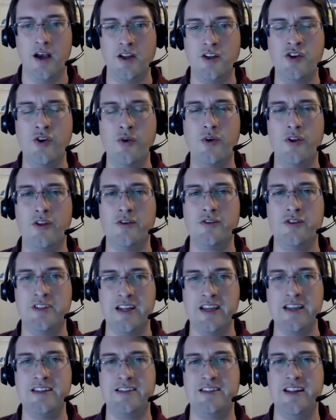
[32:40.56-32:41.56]
2 of those
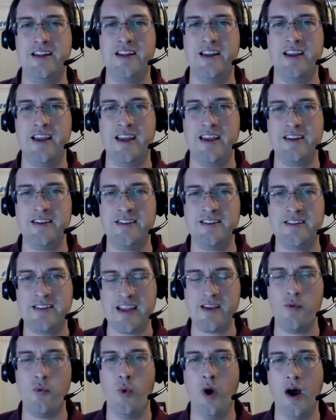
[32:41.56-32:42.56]
states did a
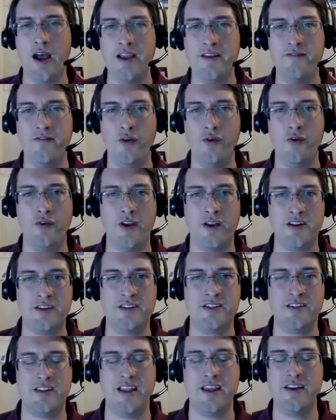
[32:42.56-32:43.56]
statewide vote on a
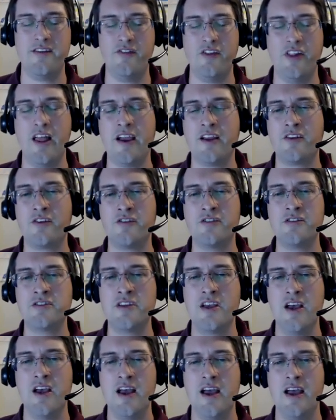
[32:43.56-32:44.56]
slate of
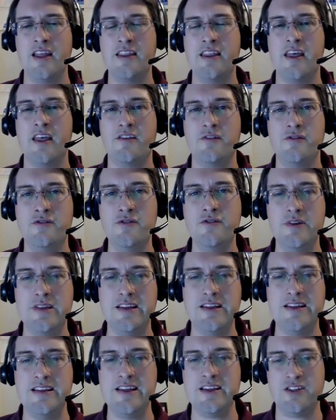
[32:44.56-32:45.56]
electors, and the other 2
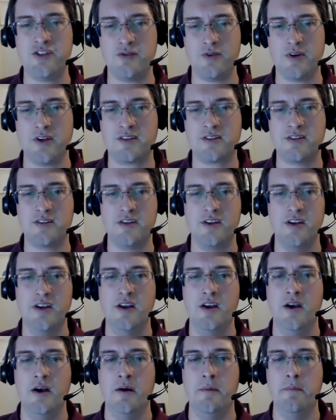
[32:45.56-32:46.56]
did districts.
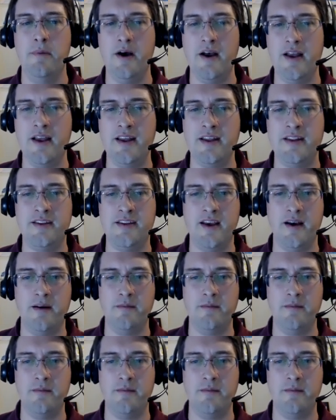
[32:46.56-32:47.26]
But